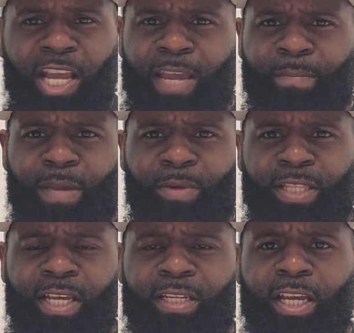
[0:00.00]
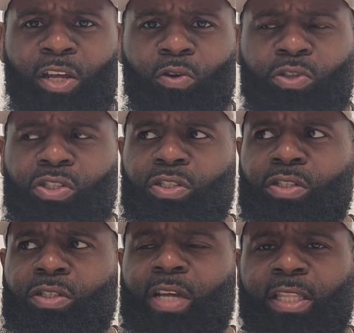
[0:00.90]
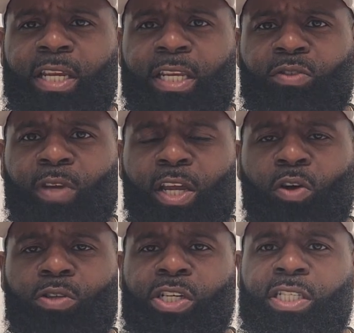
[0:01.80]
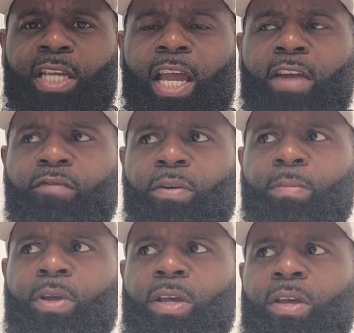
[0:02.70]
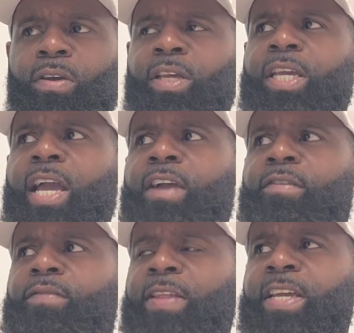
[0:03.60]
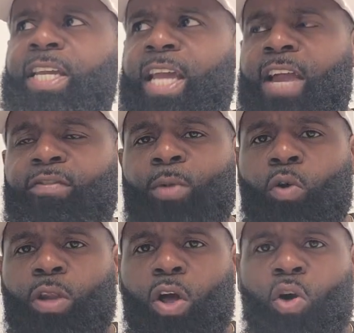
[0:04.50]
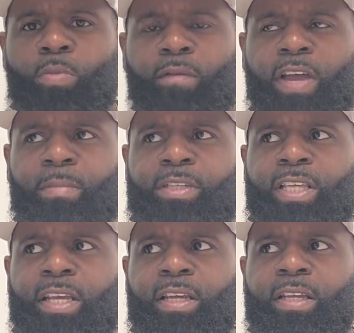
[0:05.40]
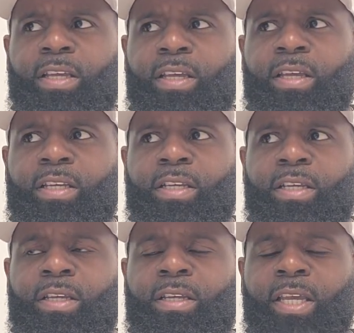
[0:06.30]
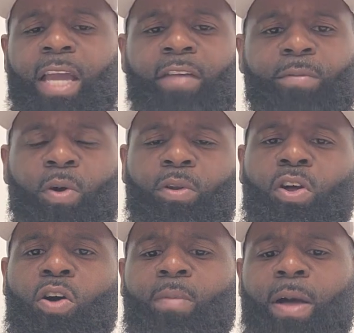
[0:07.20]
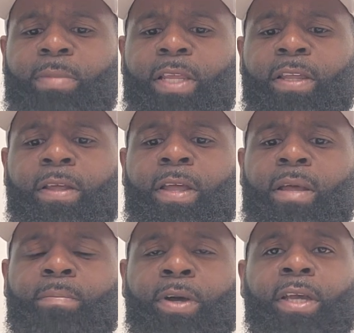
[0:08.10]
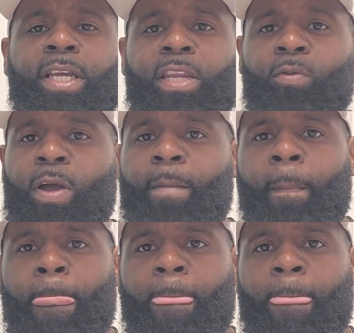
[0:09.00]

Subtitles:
Beamer, I think they coach. I think that's who their coach is. I think he came from Oklahoma, if I ain't mistaken. He came from Oklahoma, I believe. But anyway,